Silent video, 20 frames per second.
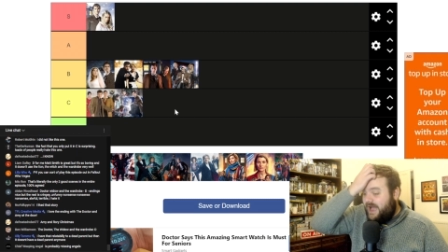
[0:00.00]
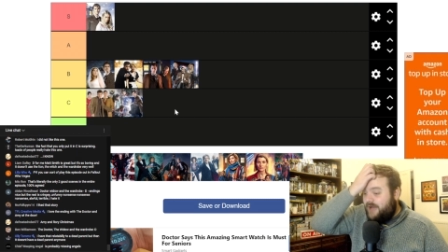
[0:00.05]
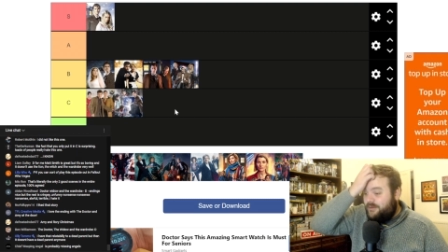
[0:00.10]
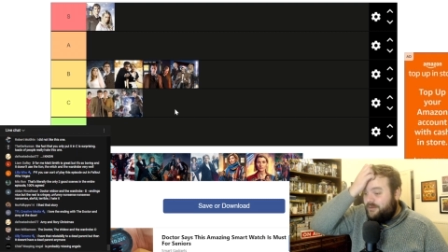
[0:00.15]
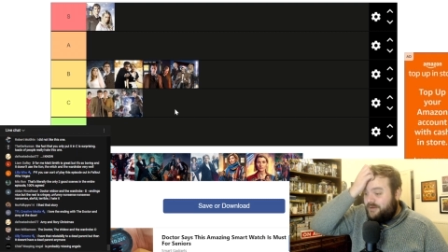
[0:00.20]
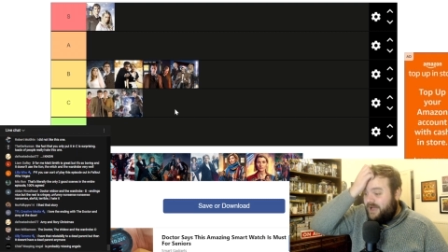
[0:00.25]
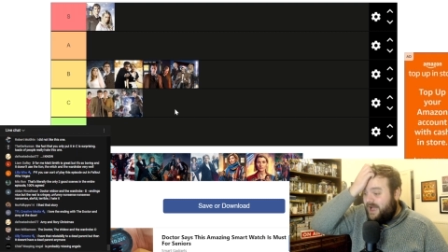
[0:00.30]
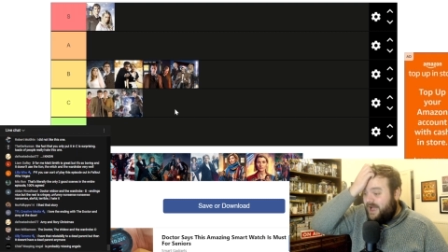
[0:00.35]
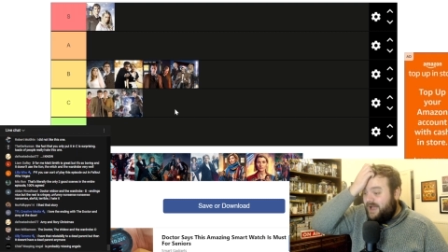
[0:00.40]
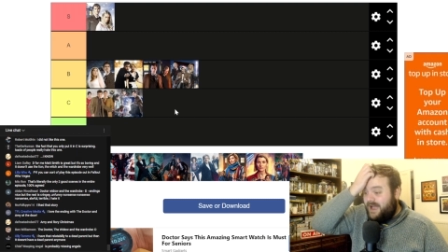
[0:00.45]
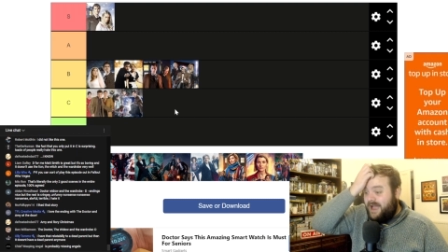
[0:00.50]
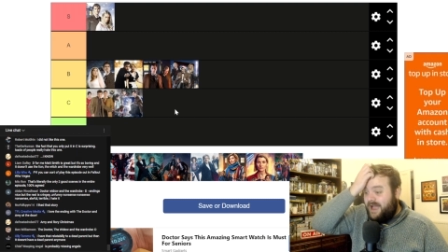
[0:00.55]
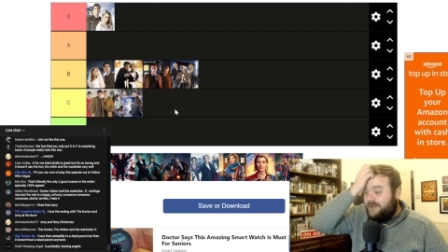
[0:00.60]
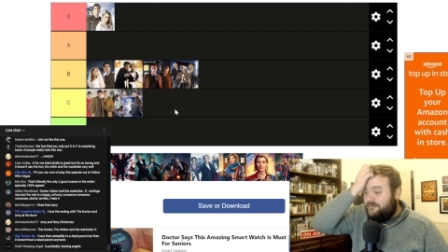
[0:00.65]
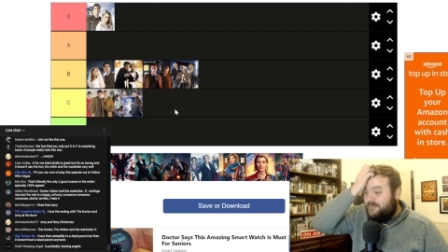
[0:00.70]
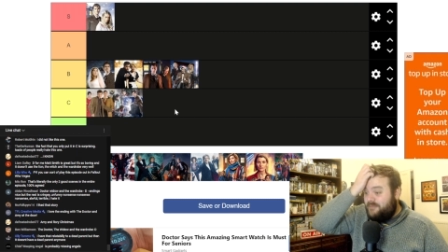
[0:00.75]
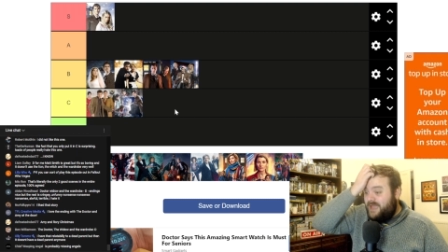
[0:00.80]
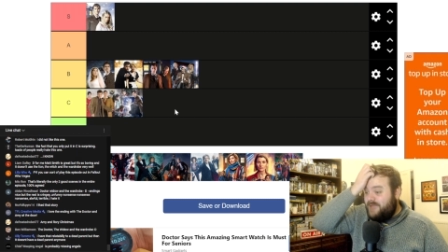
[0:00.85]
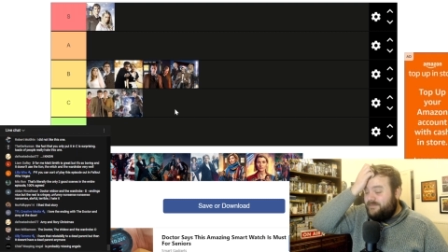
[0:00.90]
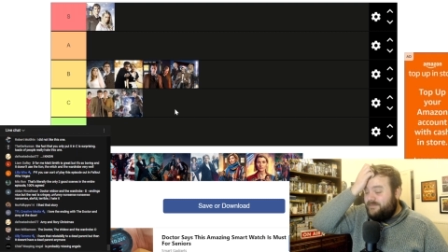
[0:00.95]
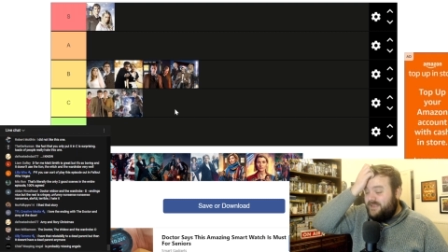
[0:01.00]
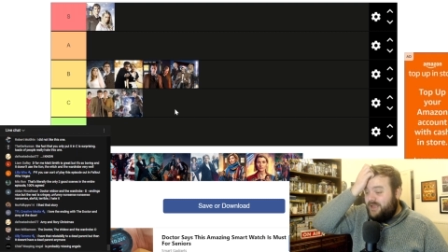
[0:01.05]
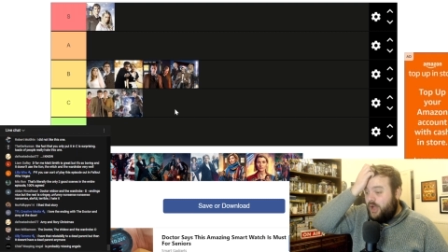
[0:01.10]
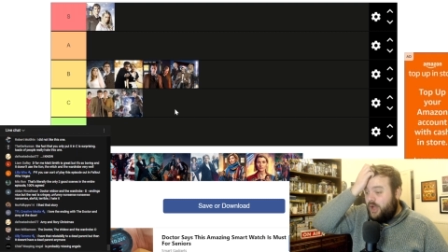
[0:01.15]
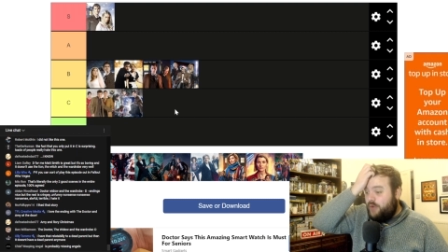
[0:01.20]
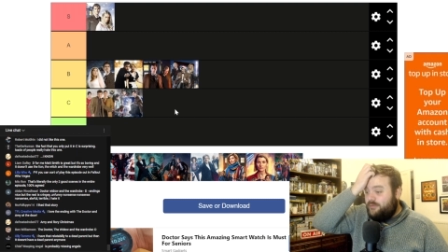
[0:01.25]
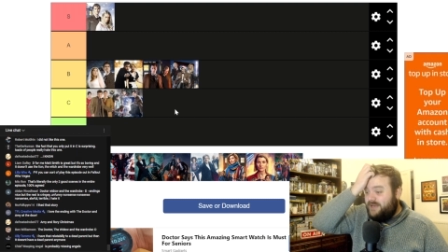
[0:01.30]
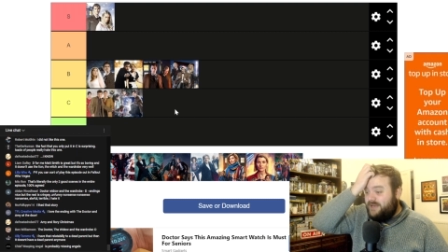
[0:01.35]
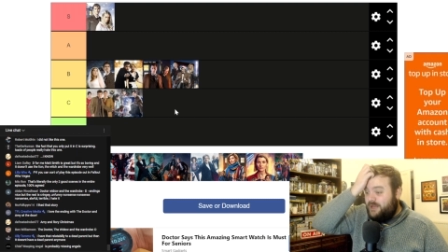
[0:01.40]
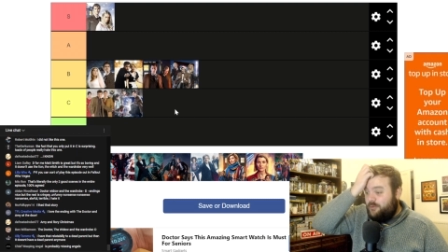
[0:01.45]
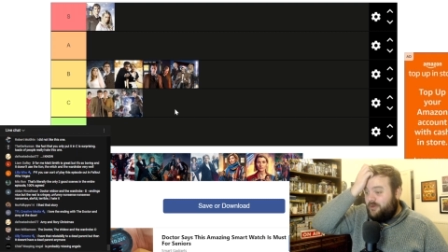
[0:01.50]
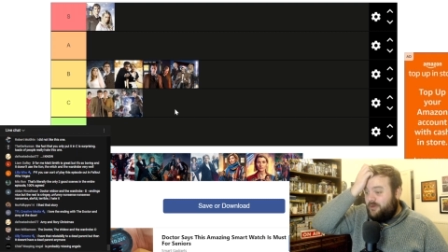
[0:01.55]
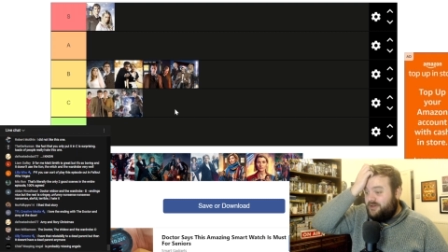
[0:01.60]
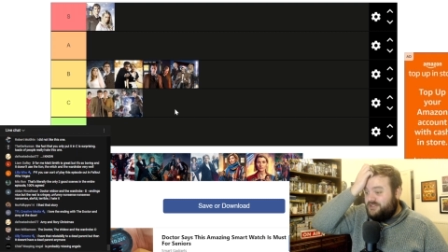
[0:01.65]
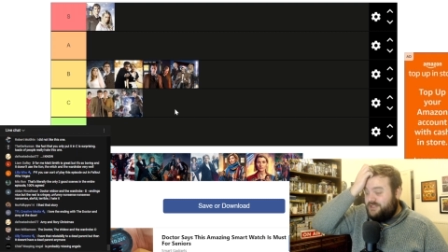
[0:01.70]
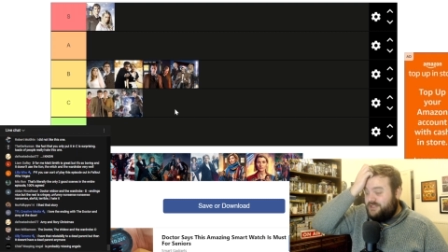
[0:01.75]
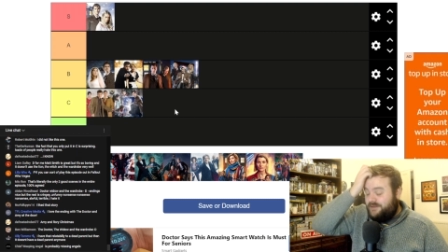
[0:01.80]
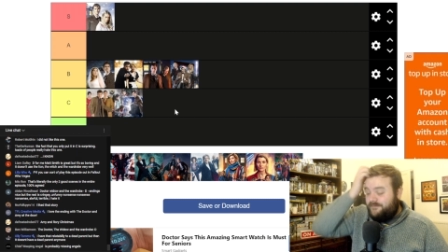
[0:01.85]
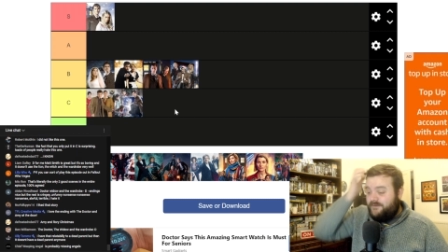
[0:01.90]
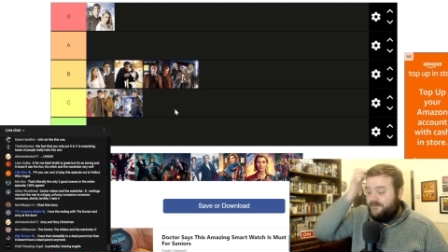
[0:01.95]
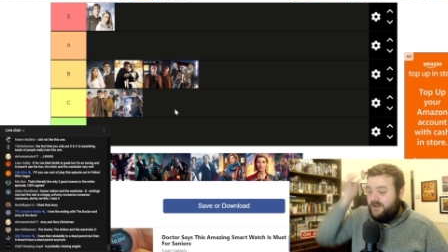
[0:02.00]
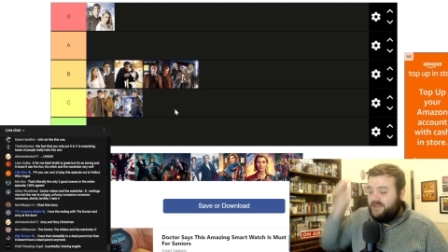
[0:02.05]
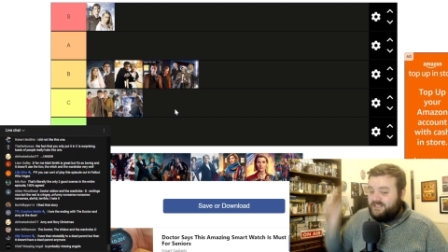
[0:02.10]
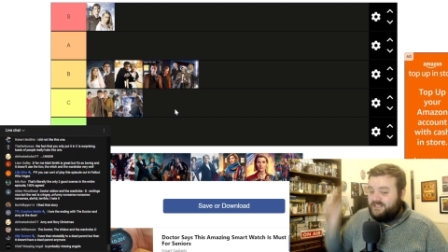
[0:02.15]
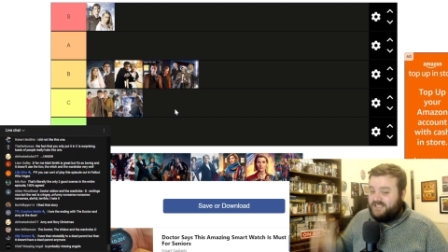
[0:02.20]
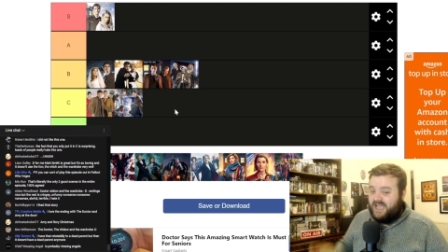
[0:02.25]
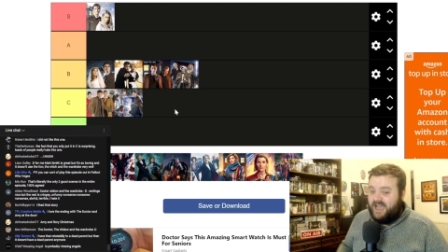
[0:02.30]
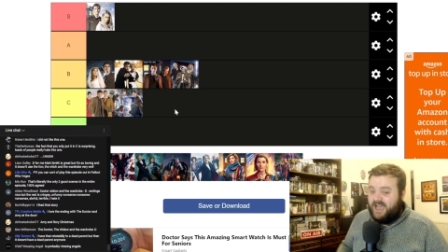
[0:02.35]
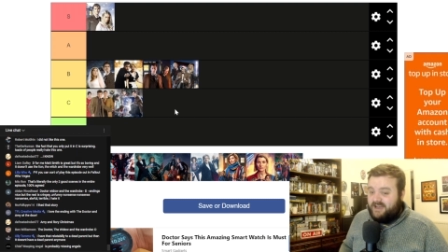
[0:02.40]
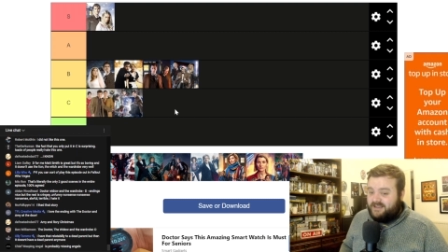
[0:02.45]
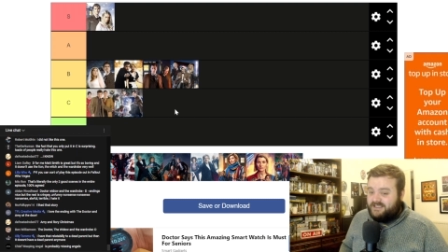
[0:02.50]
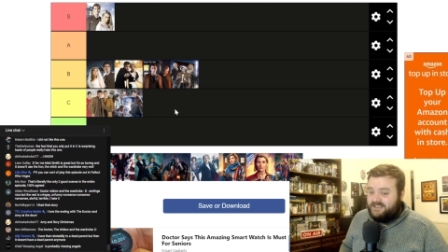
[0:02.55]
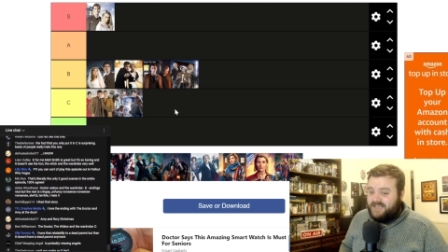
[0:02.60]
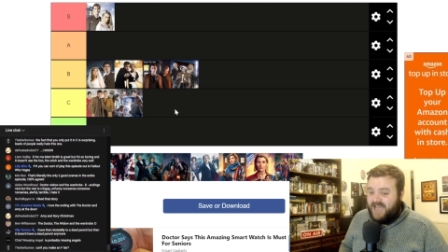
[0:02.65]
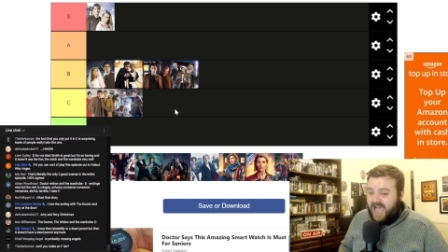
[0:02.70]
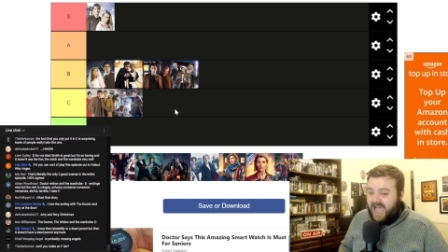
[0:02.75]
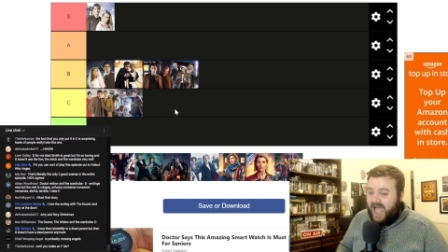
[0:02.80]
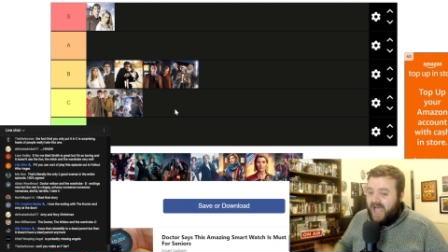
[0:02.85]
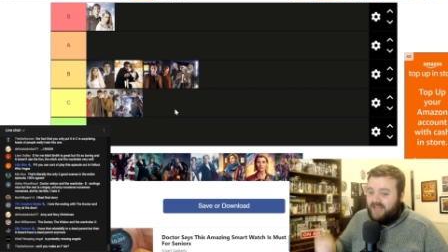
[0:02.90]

I, I'd maybe only watch the first act